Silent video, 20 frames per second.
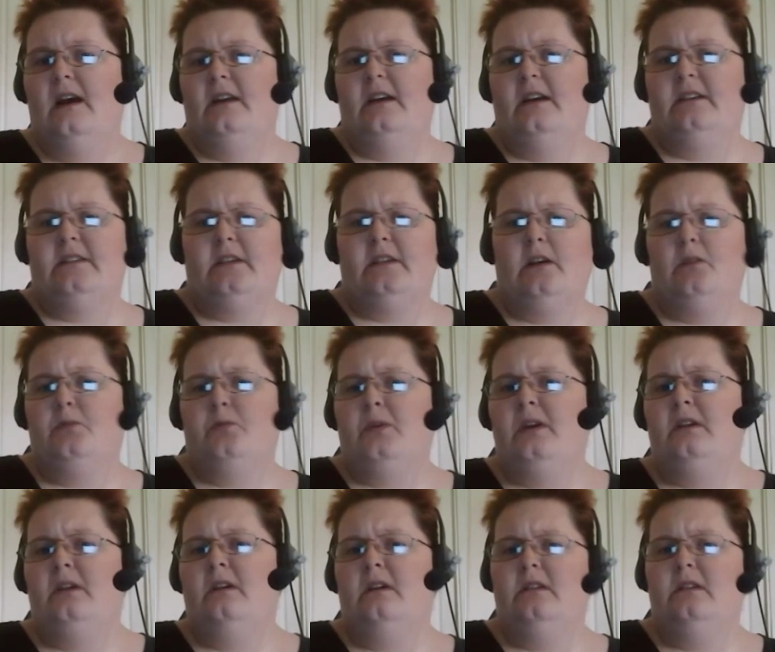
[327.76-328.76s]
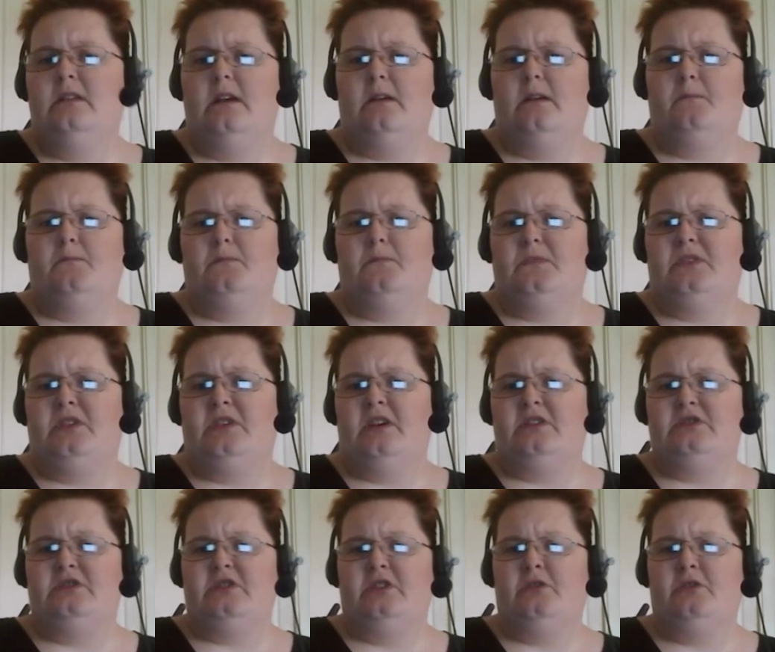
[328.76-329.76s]
And I saw written on them
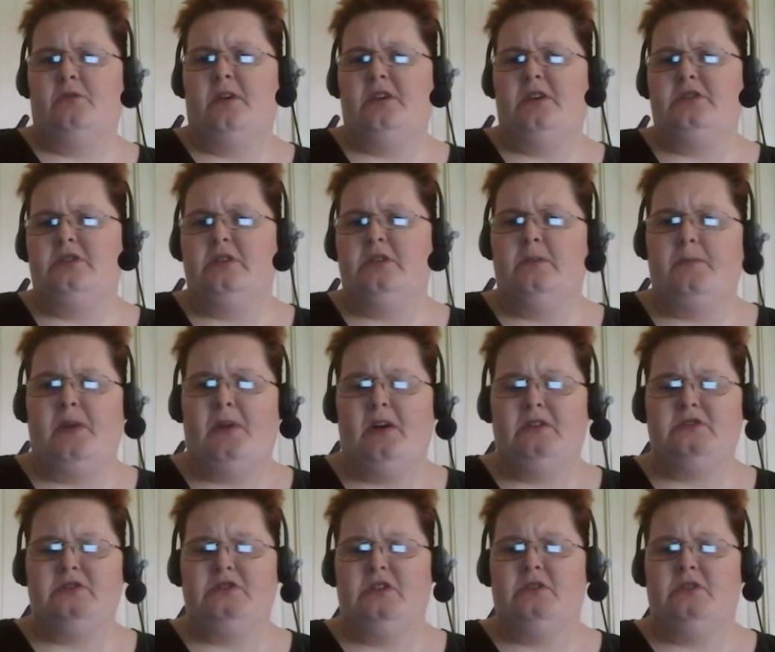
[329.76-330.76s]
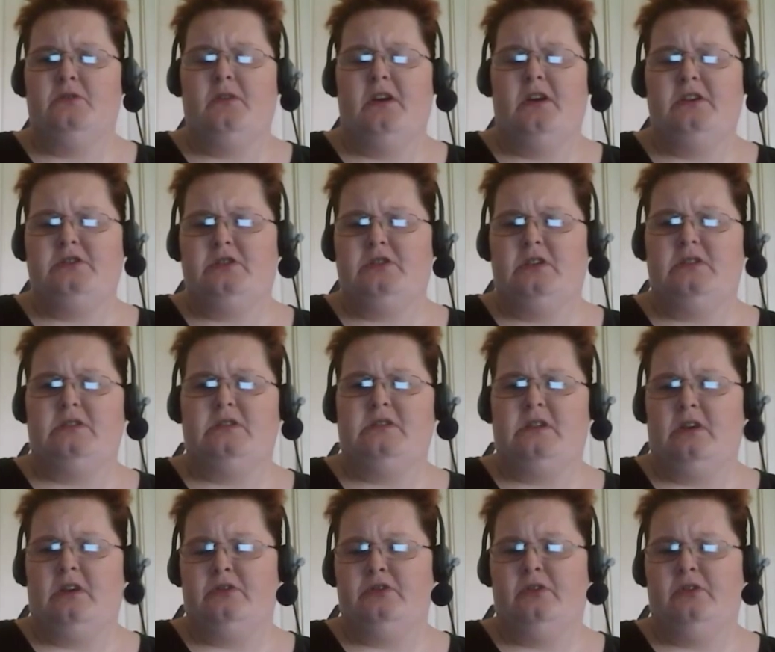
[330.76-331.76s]
that generation upon generation
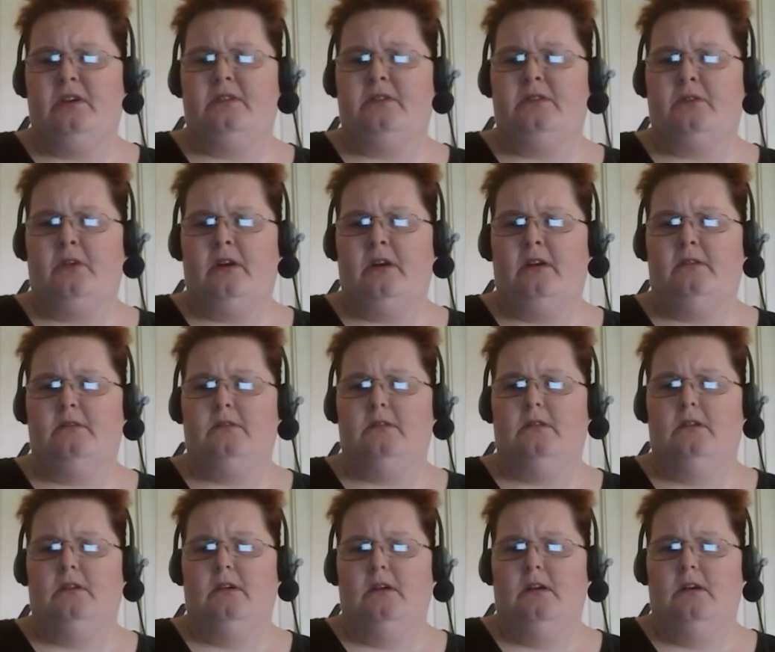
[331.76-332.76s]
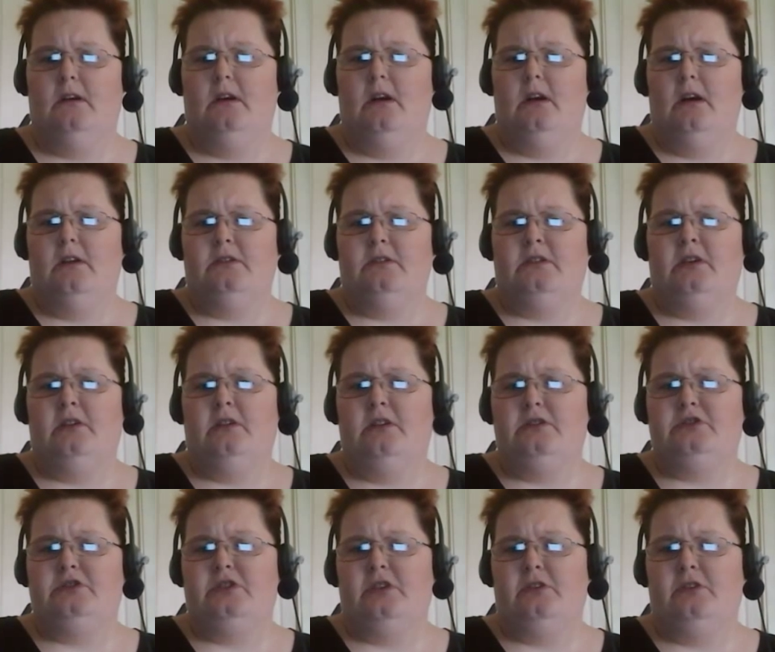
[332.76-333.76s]
shall transgress, till
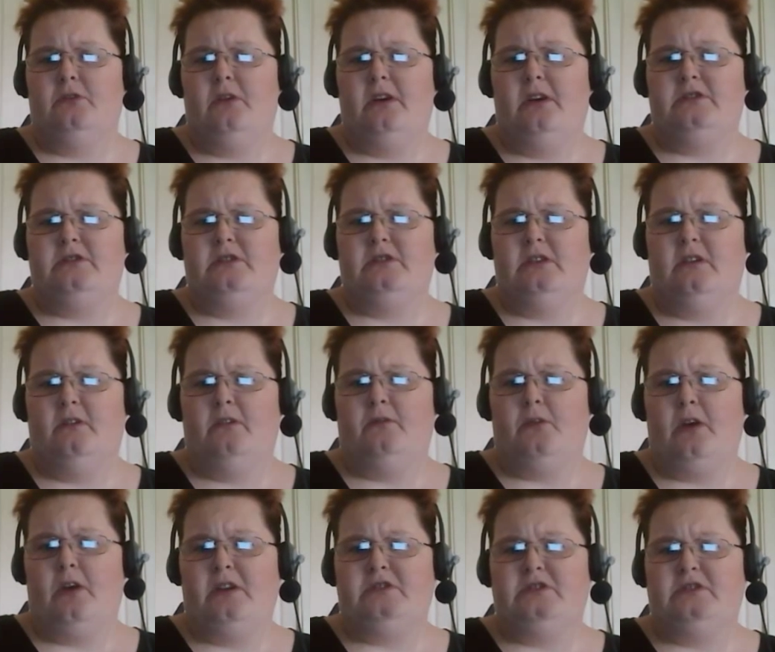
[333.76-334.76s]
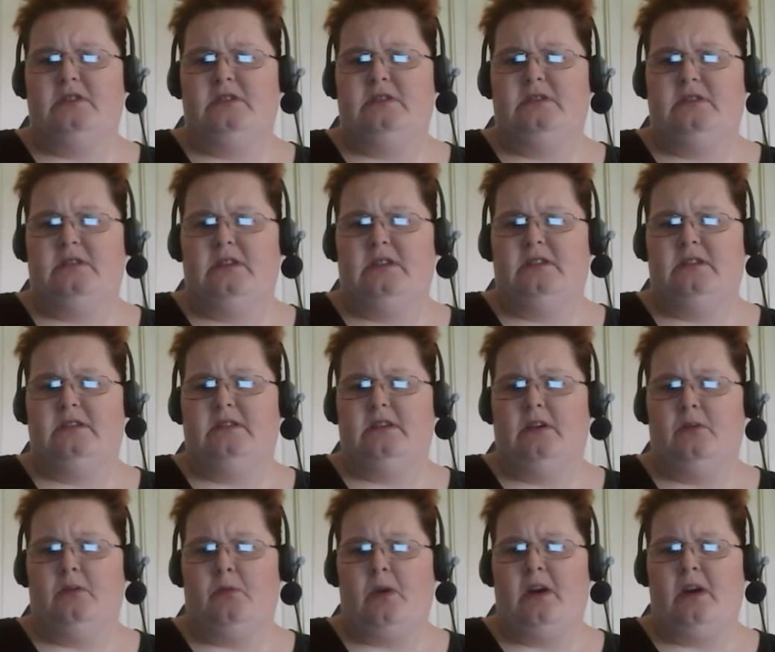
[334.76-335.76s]
a generation of righteousness
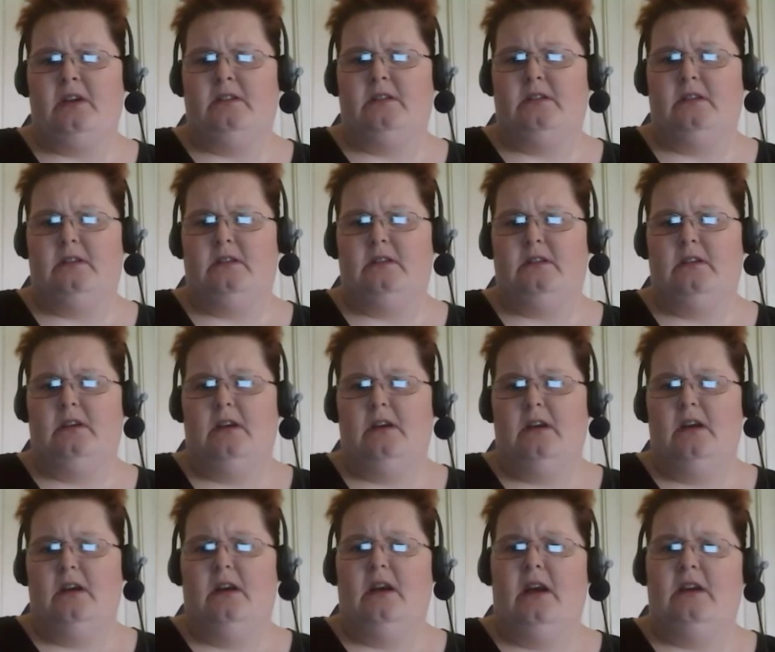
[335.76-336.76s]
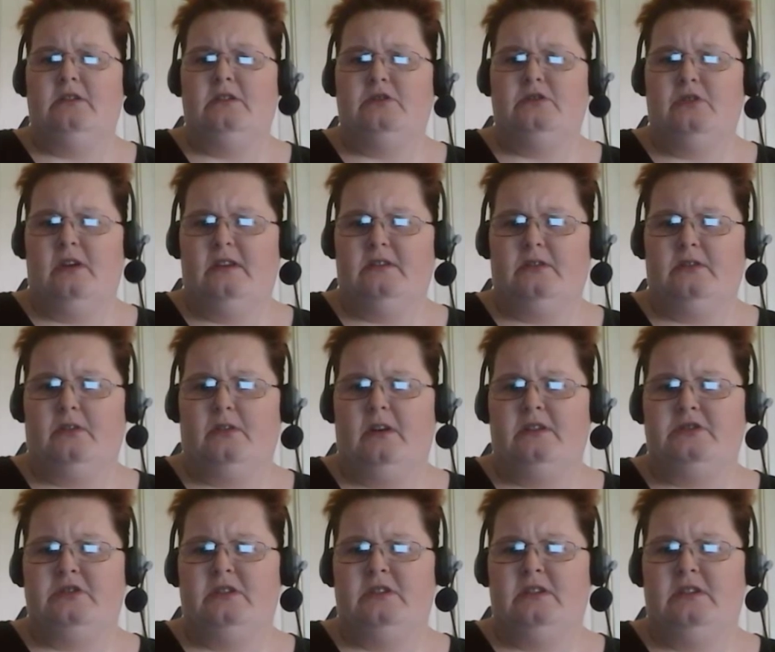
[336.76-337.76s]
arises, and
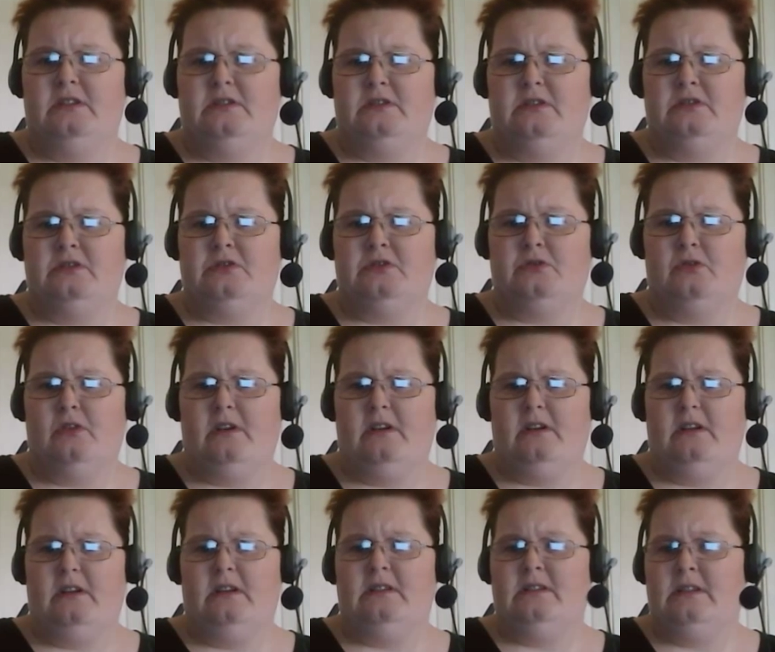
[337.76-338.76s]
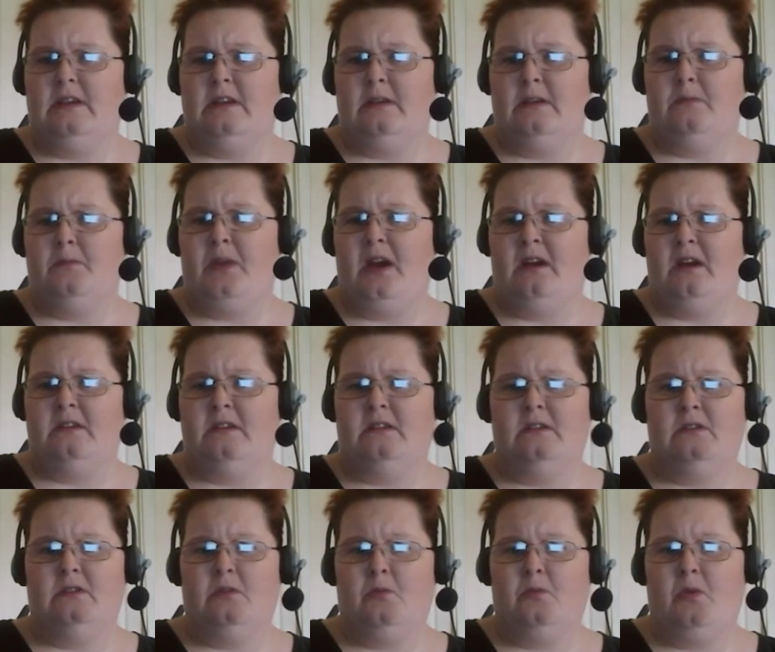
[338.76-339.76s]
transgression is destroyed, and sin
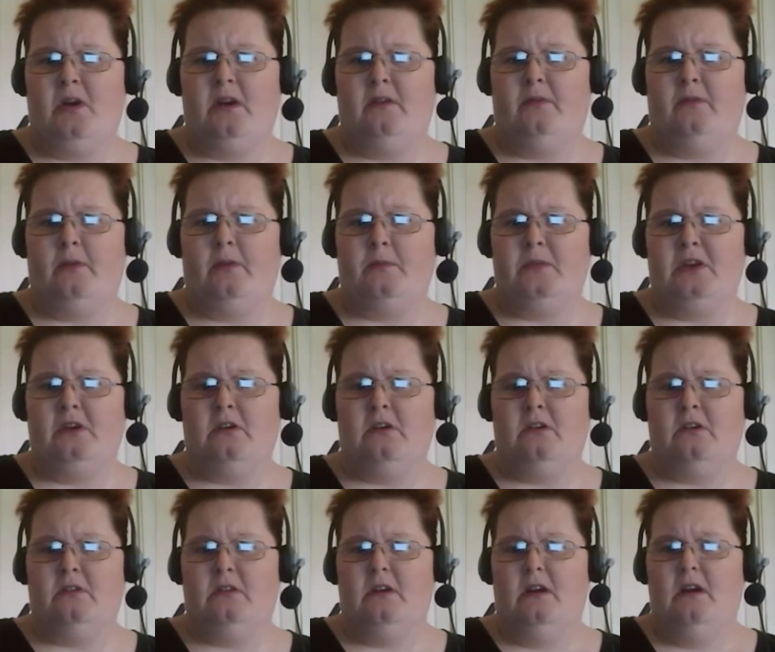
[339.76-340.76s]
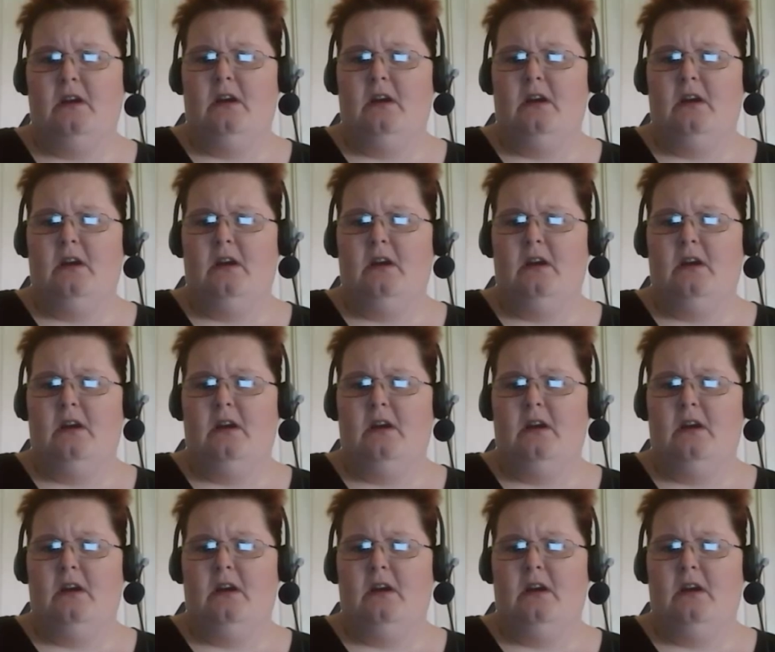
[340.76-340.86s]
passes away from the earth,